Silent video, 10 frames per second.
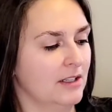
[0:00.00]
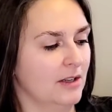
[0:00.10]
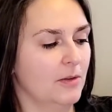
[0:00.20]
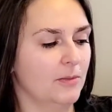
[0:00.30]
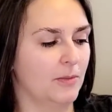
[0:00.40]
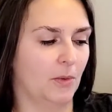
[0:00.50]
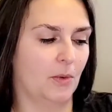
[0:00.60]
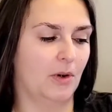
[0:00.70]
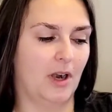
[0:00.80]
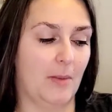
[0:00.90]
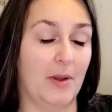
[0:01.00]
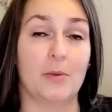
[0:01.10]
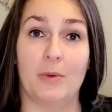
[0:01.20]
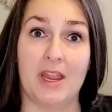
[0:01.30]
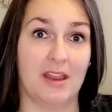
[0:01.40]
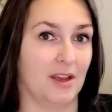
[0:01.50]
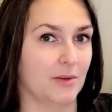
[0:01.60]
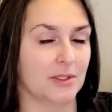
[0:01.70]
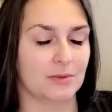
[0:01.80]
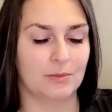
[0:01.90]
for about a week. It
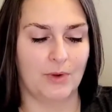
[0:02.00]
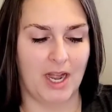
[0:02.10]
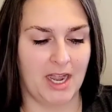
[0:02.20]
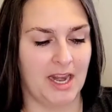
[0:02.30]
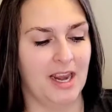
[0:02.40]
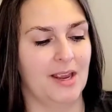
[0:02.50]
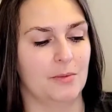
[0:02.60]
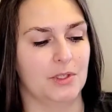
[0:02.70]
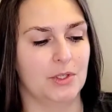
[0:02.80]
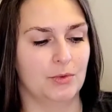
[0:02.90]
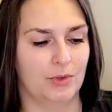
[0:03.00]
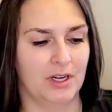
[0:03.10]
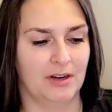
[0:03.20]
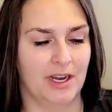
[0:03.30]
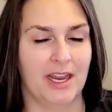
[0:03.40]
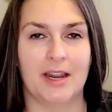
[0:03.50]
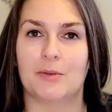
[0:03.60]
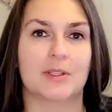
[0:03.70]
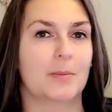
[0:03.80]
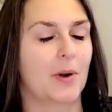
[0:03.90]
was rainy, it was dreary, it was
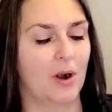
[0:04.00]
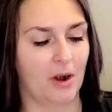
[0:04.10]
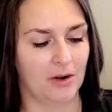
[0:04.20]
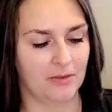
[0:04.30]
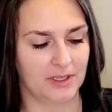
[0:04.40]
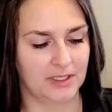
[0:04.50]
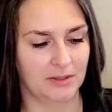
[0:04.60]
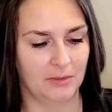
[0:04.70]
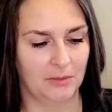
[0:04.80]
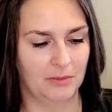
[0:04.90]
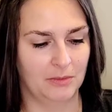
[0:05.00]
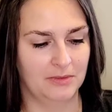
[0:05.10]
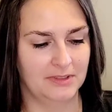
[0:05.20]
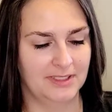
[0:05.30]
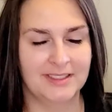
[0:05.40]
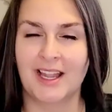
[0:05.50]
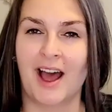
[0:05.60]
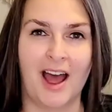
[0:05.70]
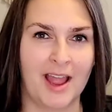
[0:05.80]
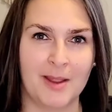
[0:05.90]
the perfect
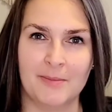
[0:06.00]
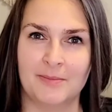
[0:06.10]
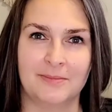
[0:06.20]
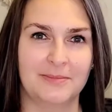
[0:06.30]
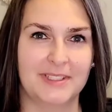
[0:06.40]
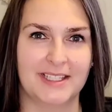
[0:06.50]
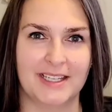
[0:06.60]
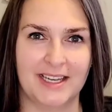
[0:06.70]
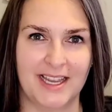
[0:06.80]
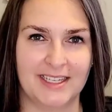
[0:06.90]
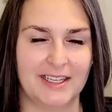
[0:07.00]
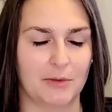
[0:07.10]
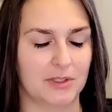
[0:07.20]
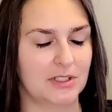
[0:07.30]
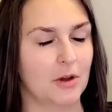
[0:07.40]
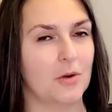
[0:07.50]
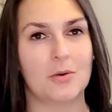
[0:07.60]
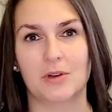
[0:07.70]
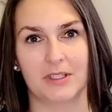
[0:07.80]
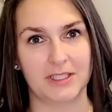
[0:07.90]
time to knit. It was
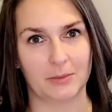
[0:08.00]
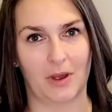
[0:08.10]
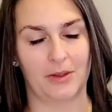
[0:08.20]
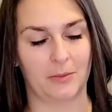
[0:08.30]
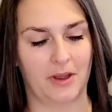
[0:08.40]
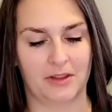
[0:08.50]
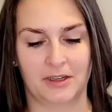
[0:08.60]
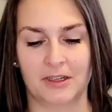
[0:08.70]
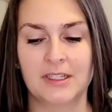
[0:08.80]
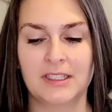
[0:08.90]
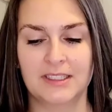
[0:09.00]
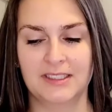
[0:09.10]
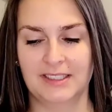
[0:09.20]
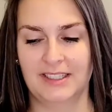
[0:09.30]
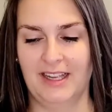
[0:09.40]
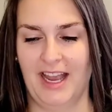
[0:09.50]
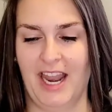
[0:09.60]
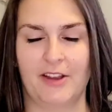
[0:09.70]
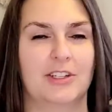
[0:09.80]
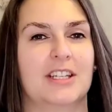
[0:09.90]
totally sweater weather, and I
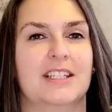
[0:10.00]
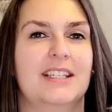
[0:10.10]
was just,